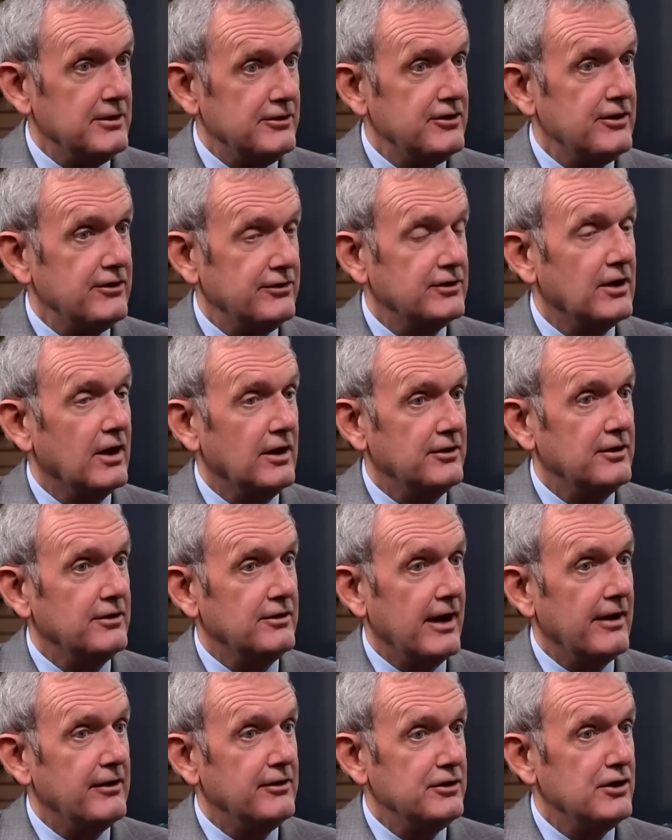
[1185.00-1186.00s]
she started,
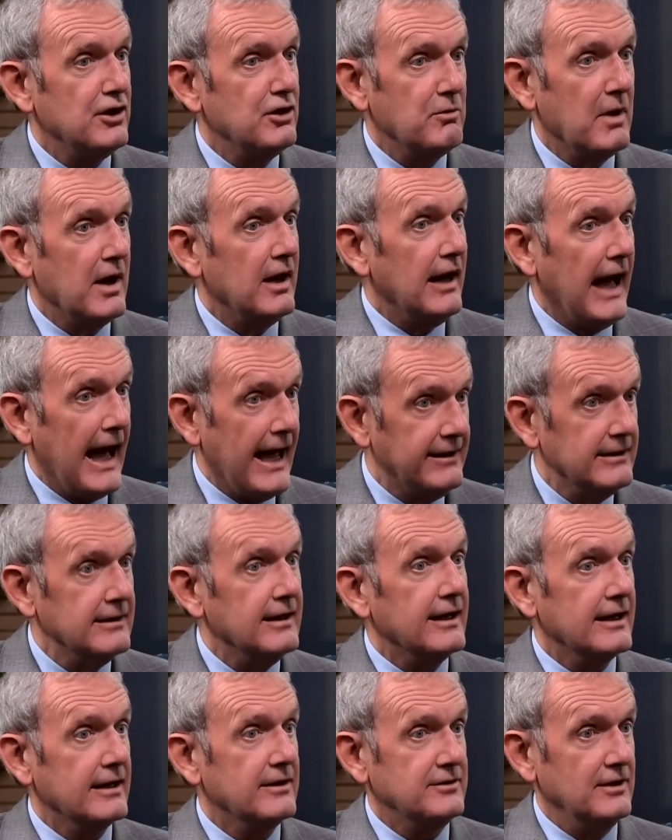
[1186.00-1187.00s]
Harry knew her well and
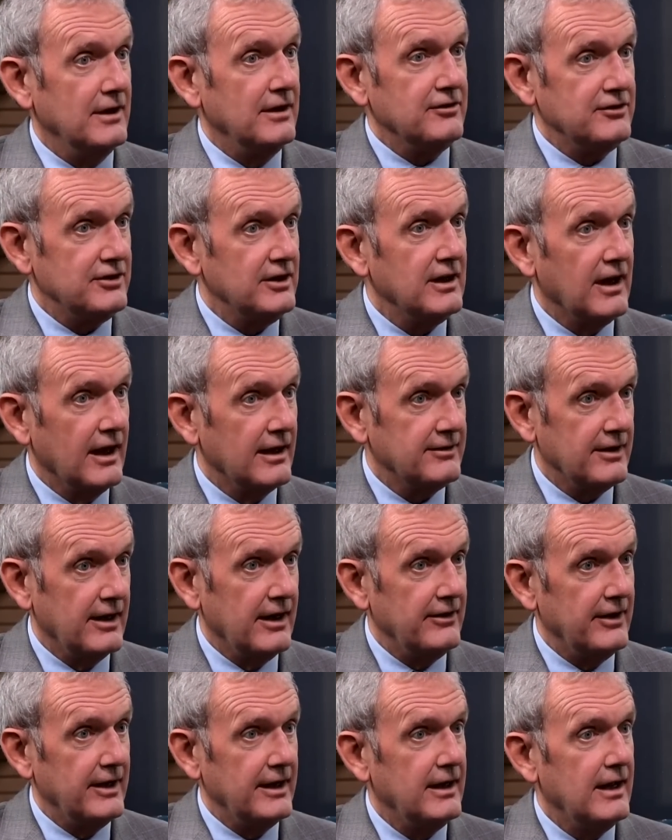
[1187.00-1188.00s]
liked her, and she liked
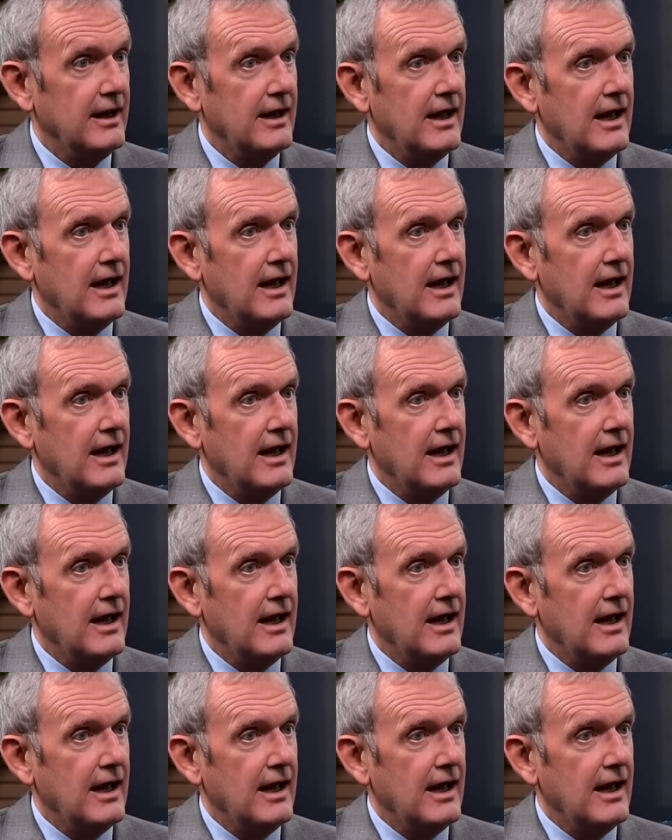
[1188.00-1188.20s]
Harry.